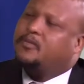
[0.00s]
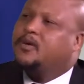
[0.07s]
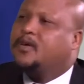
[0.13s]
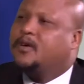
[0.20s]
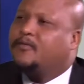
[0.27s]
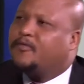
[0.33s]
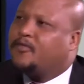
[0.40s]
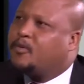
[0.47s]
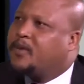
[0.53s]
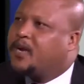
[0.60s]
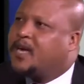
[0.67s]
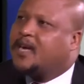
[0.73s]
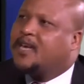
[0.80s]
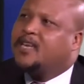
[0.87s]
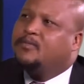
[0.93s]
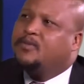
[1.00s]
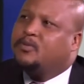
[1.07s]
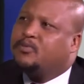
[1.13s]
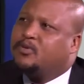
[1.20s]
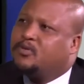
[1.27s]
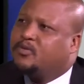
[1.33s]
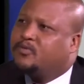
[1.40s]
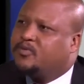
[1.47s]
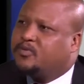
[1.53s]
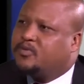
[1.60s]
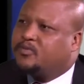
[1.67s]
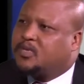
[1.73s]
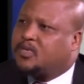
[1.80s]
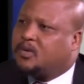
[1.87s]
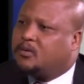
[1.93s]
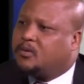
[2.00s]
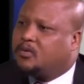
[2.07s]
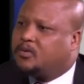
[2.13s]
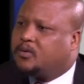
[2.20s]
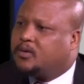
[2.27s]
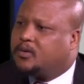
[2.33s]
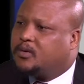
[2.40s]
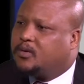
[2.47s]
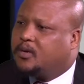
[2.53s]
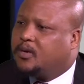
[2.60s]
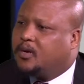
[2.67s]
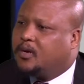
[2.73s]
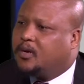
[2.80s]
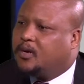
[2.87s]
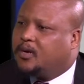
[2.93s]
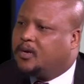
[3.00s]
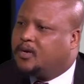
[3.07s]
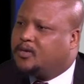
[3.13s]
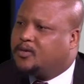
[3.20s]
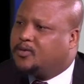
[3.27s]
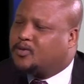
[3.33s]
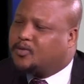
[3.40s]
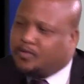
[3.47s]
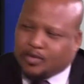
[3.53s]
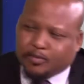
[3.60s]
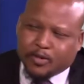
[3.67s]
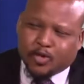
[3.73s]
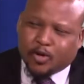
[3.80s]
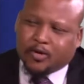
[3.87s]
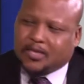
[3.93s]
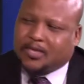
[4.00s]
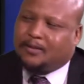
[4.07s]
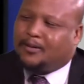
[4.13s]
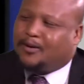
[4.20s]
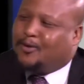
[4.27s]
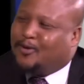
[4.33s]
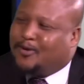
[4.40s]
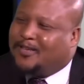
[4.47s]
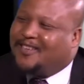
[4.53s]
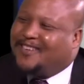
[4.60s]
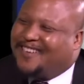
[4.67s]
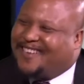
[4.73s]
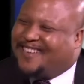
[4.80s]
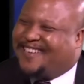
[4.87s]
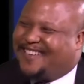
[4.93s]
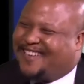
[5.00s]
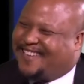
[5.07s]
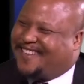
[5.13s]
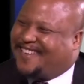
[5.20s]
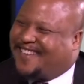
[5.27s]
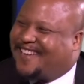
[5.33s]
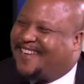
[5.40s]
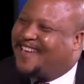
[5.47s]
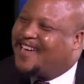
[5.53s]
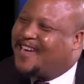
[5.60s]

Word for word: uh, a, from an academic point of view, Mr. Baloyi, uh, soon to be Dr. Baloyi,